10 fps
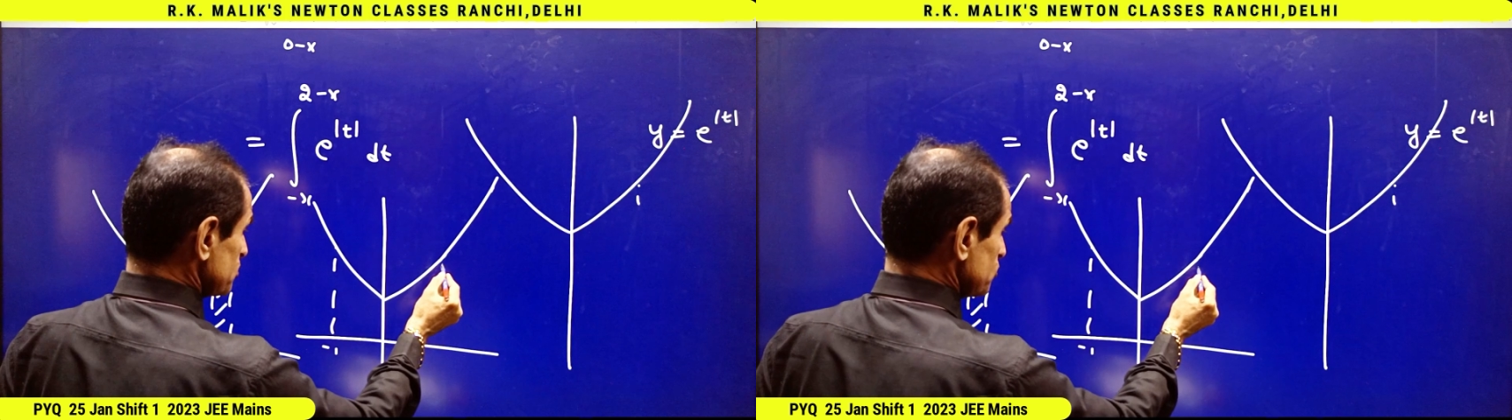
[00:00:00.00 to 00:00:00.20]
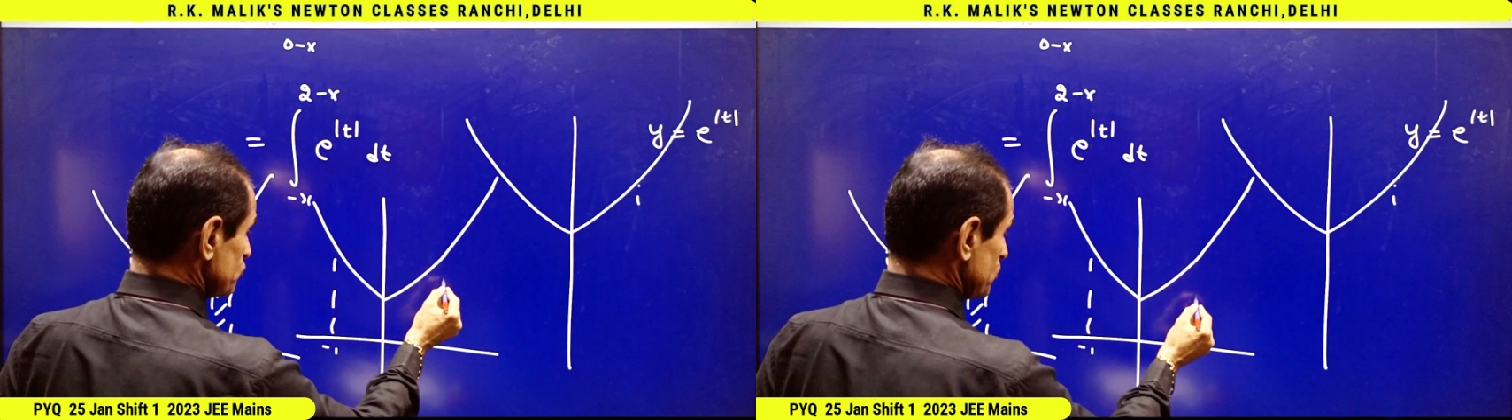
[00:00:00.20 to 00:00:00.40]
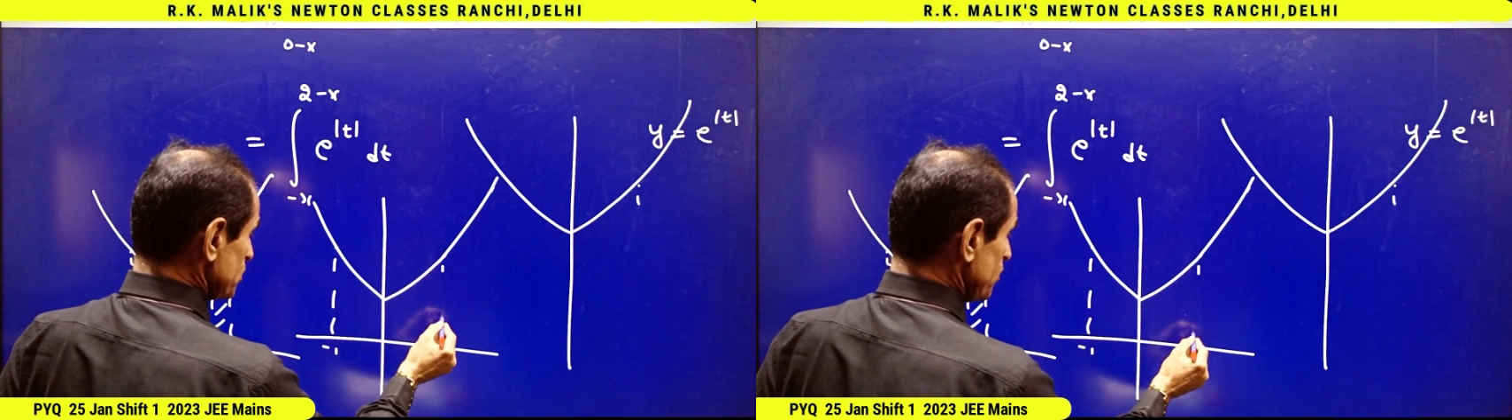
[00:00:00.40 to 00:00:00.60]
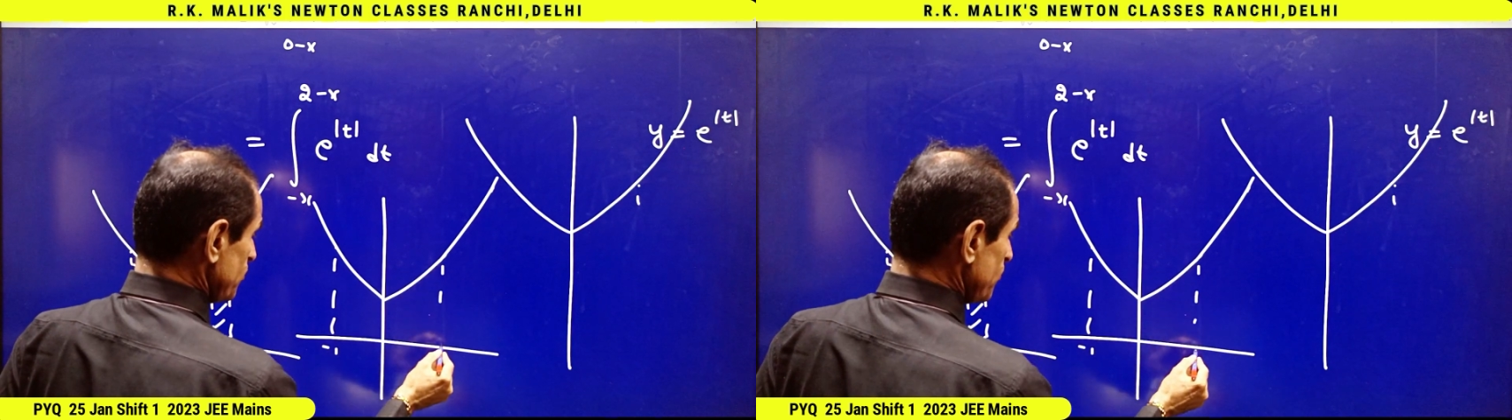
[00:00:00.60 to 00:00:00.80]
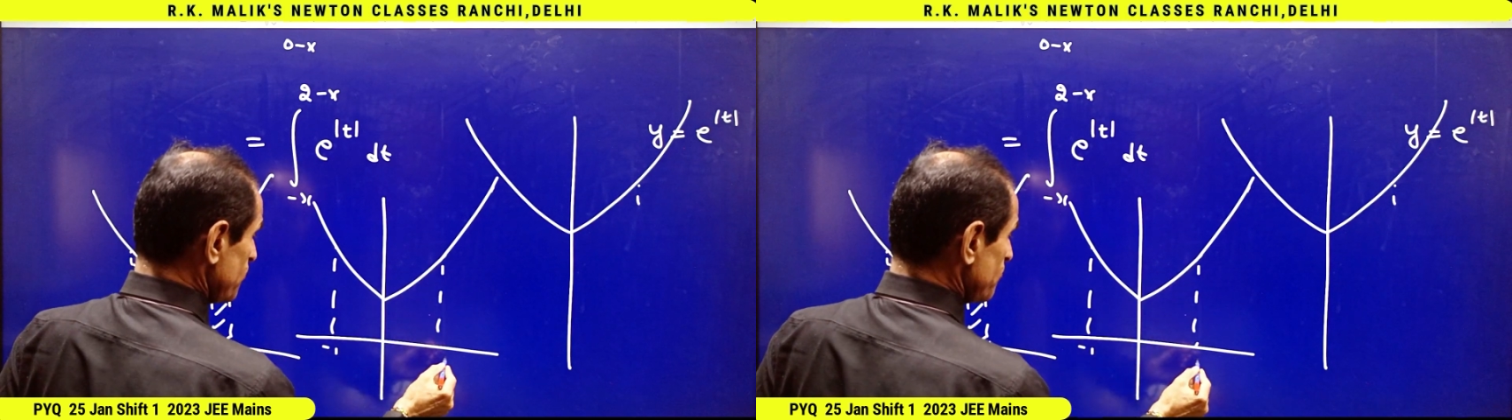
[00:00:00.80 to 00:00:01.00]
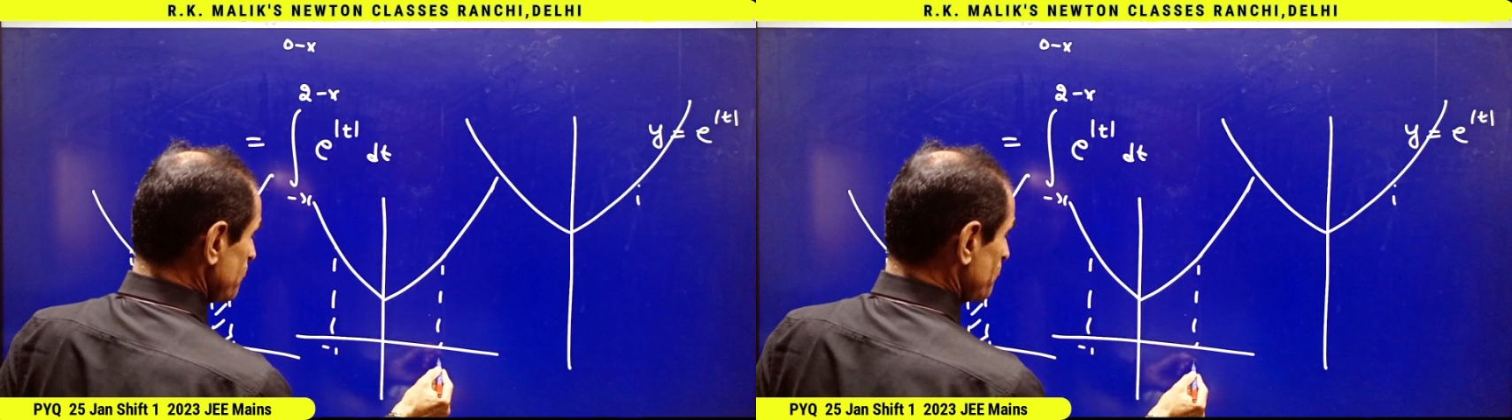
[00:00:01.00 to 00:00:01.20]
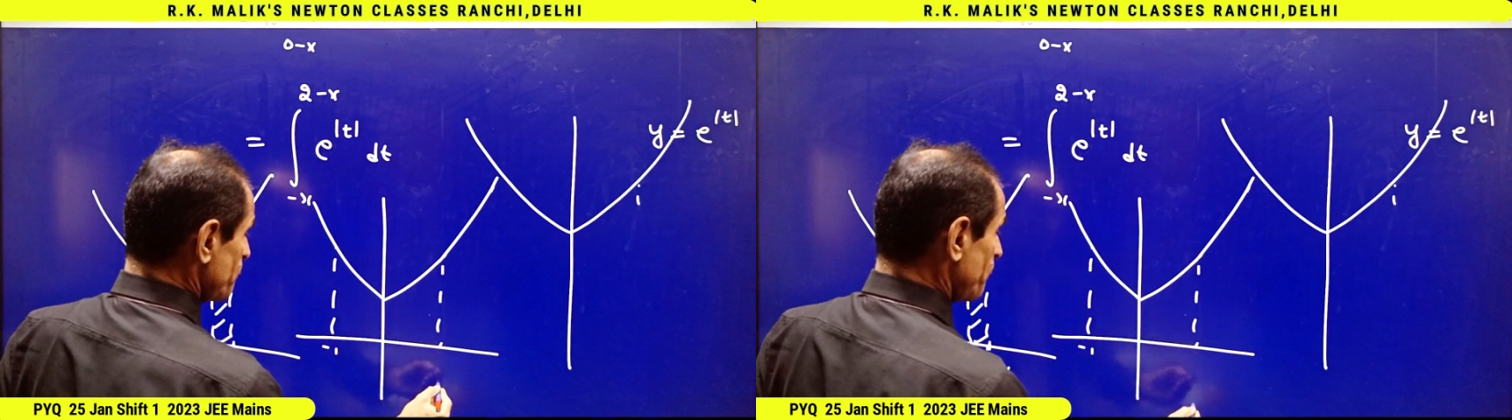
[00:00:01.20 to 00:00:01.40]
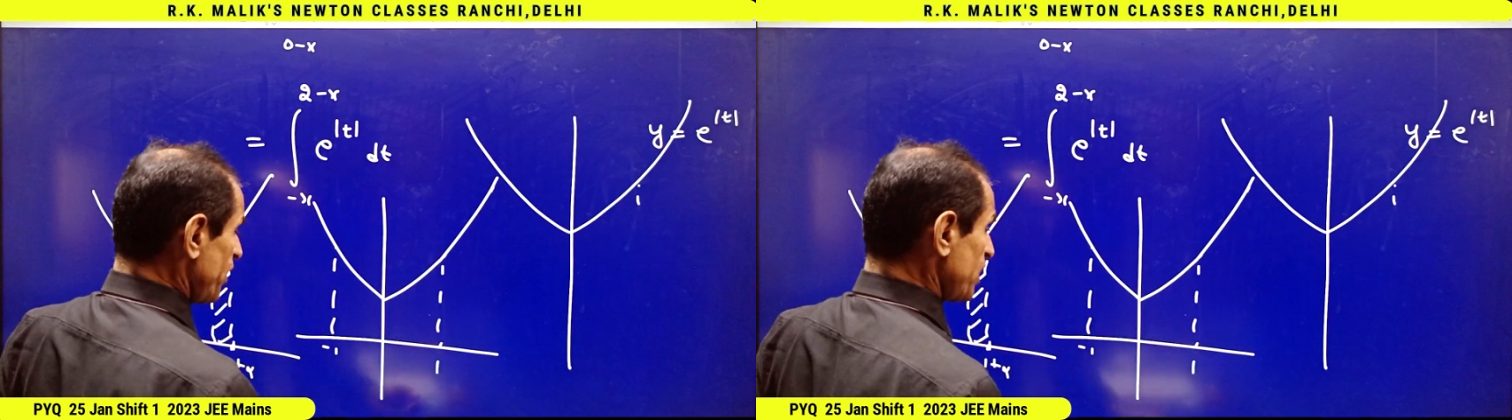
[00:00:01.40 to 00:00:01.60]
situation
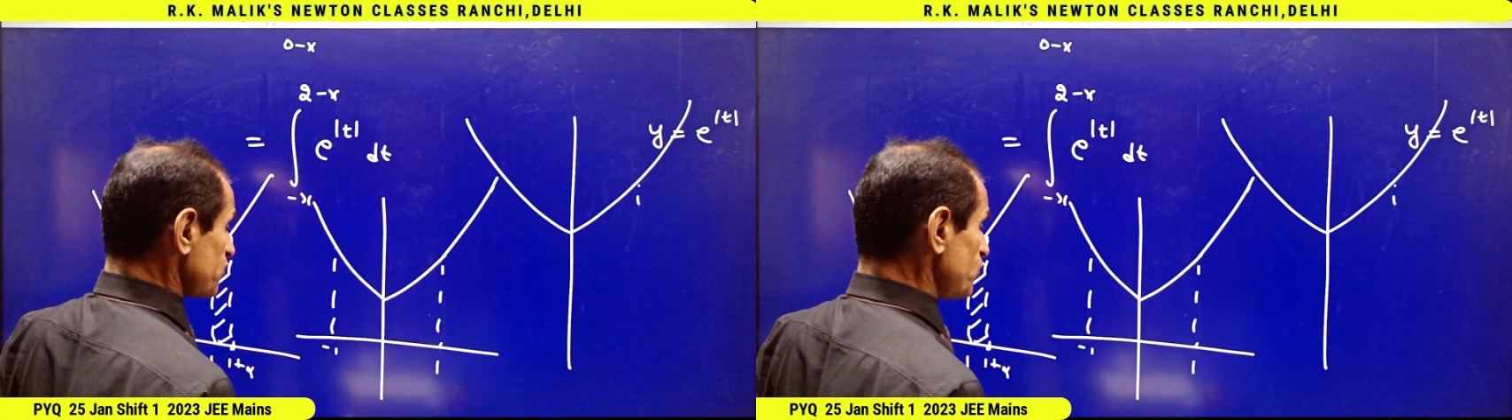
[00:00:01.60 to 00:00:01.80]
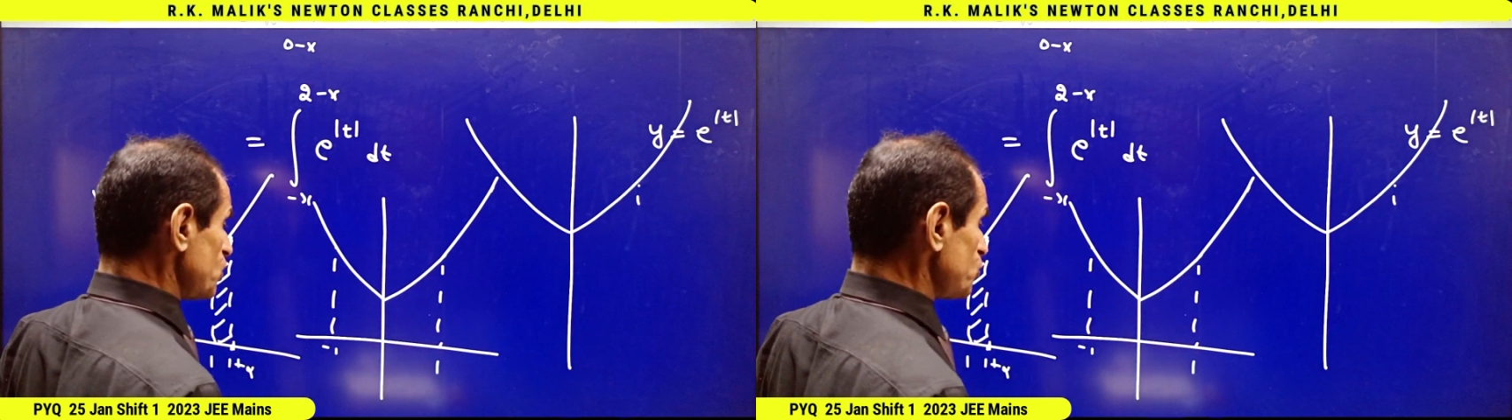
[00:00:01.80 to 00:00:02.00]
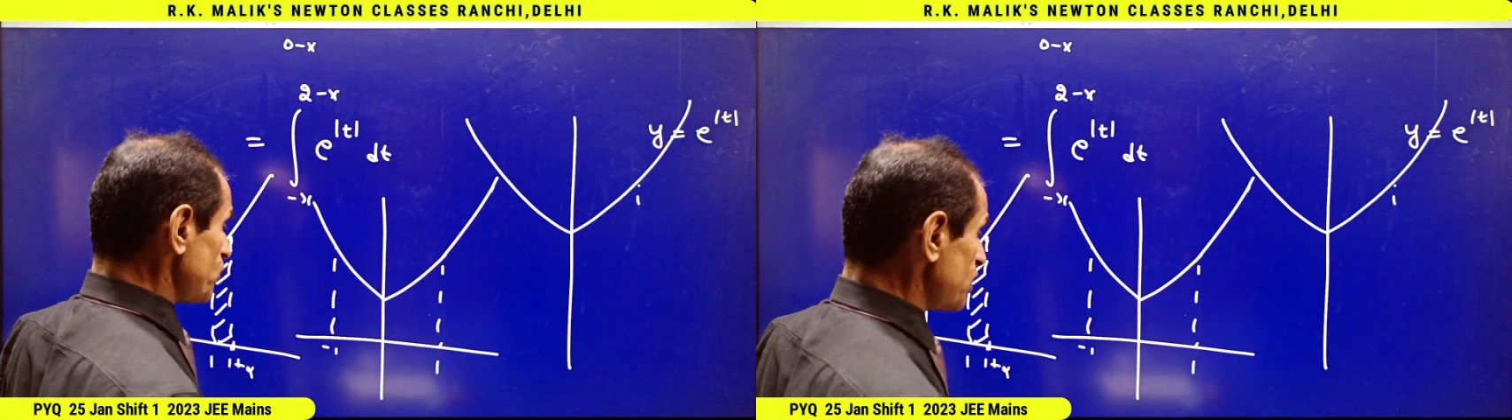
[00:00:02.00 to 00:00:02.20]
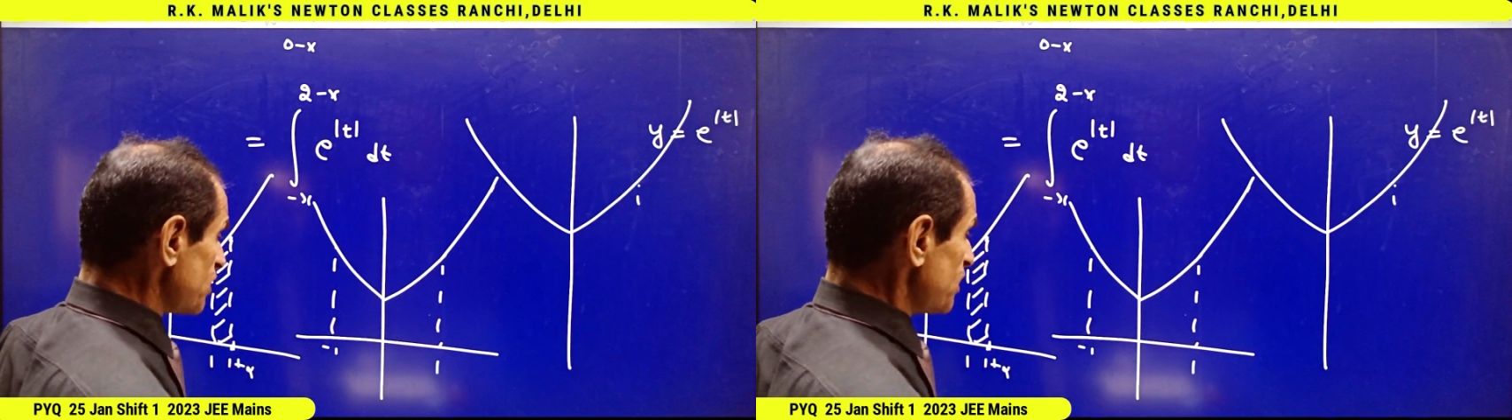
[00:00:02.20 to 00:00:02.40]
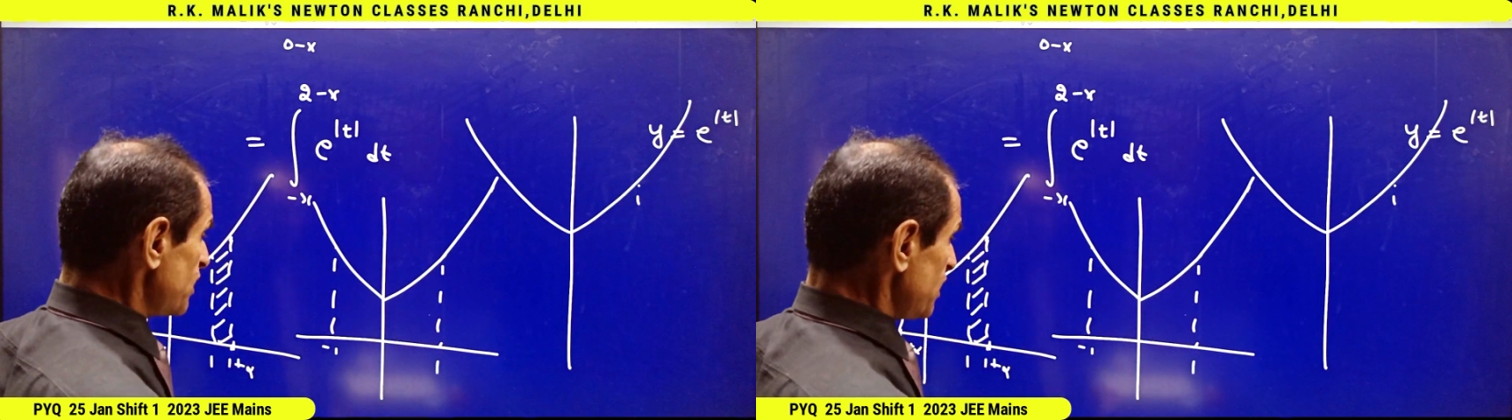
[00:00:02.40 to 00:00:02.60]
minus 1 to 1,